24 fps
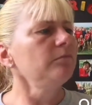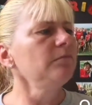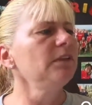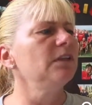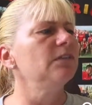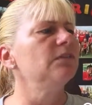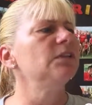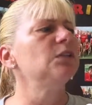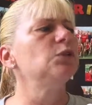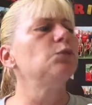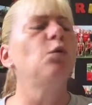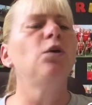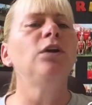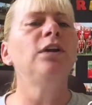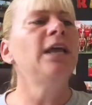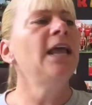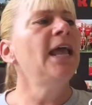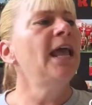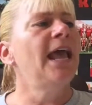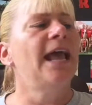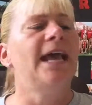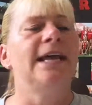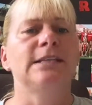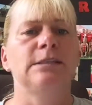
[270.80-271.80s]
This one
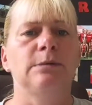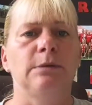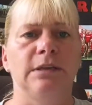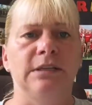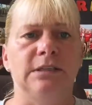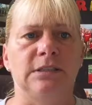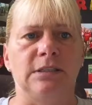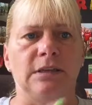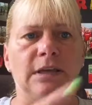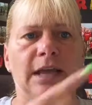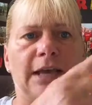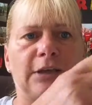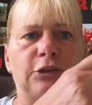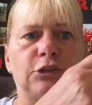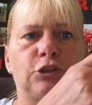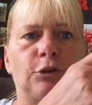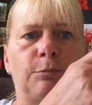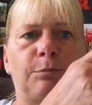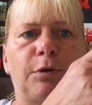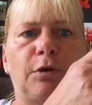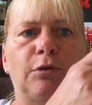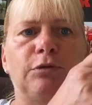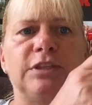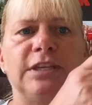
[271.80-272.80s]
is extra
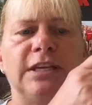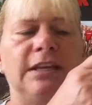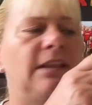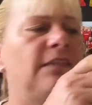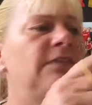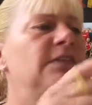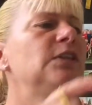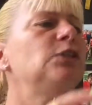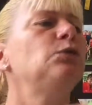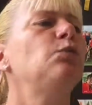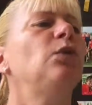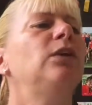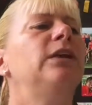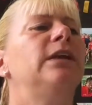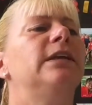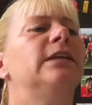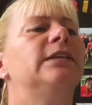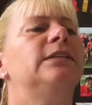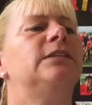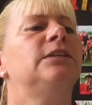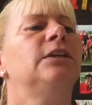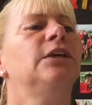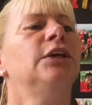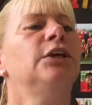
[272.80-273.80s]
protein. This one
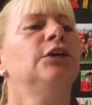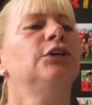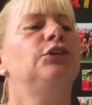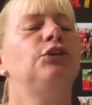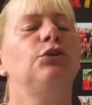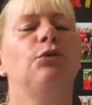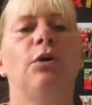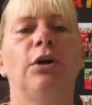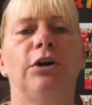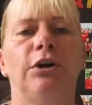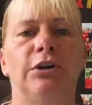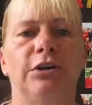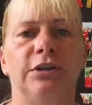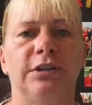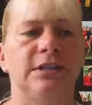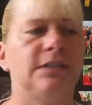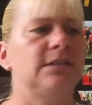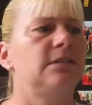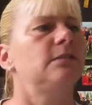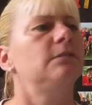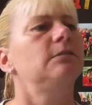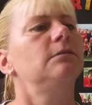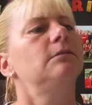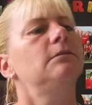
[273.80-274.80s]
is
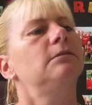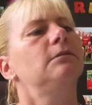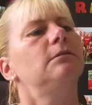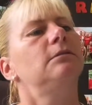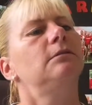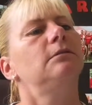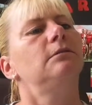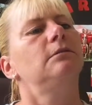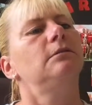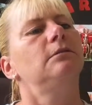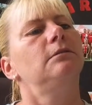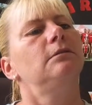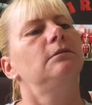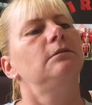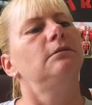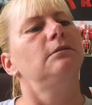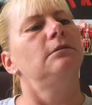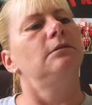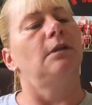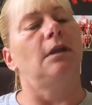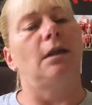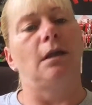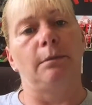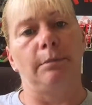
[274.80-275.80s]

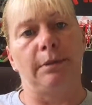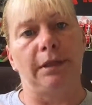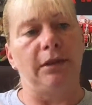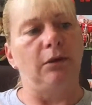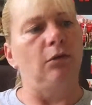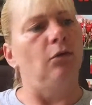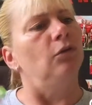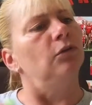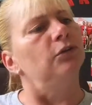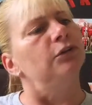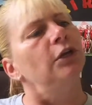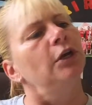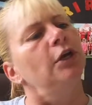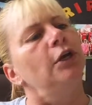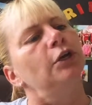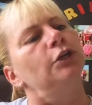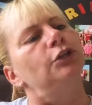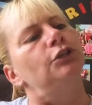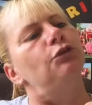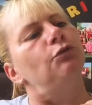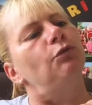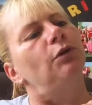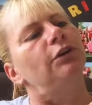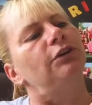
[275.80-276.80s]

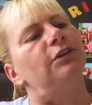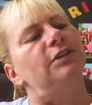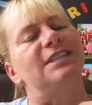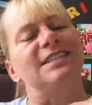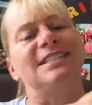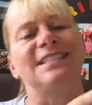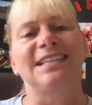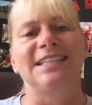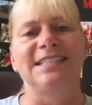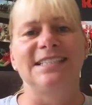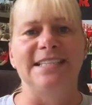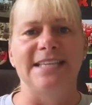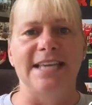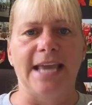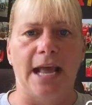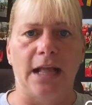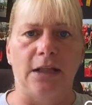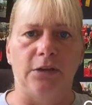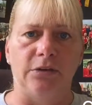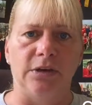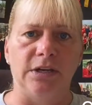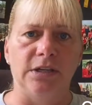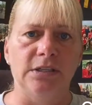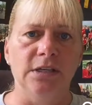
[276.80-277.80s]
260
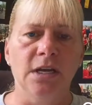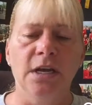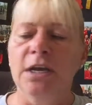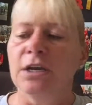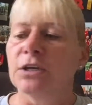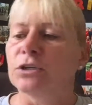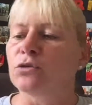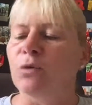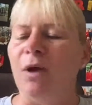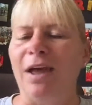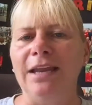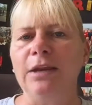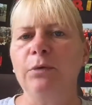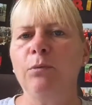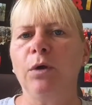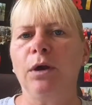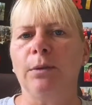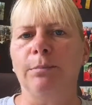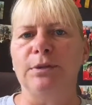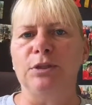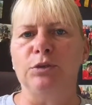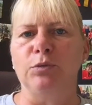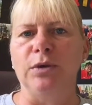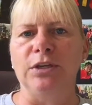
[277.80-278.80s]
calories. So anywhere
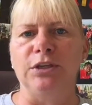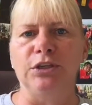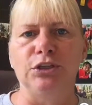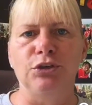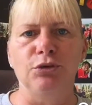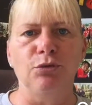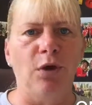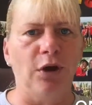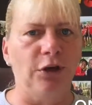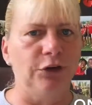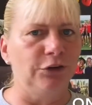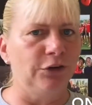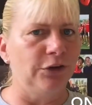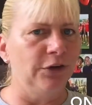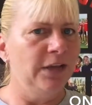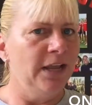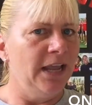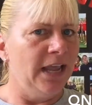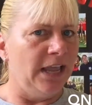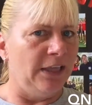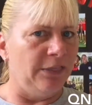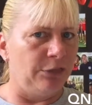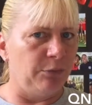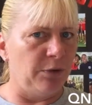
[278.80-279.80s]
between 200
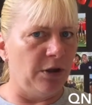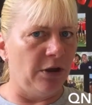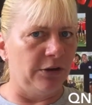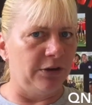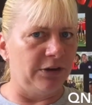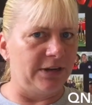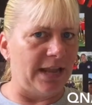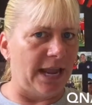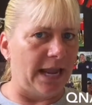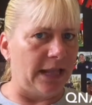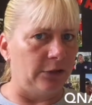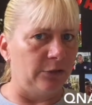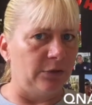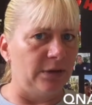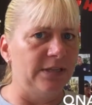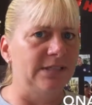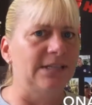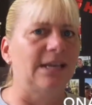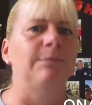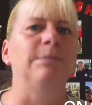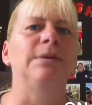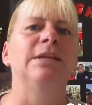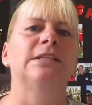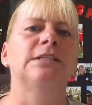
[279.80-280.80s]
and 300
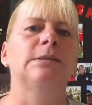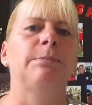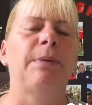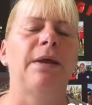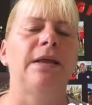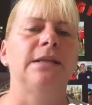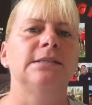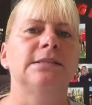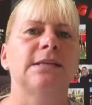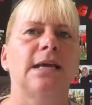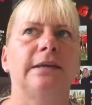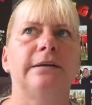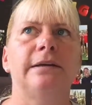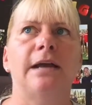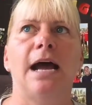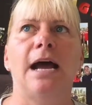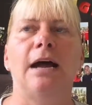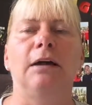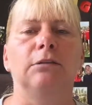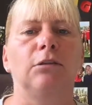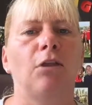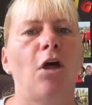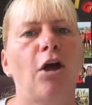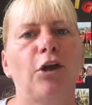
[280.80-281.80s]
calories. I mean, it depends on
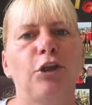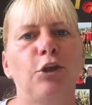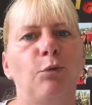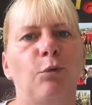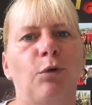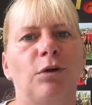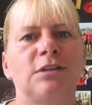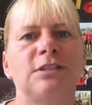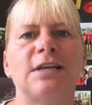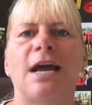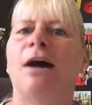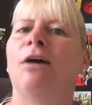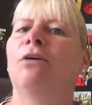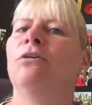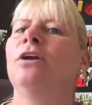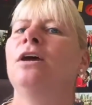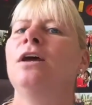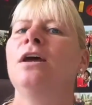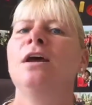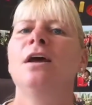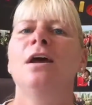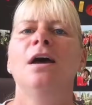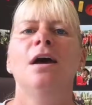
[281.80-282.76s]
how long you worked out,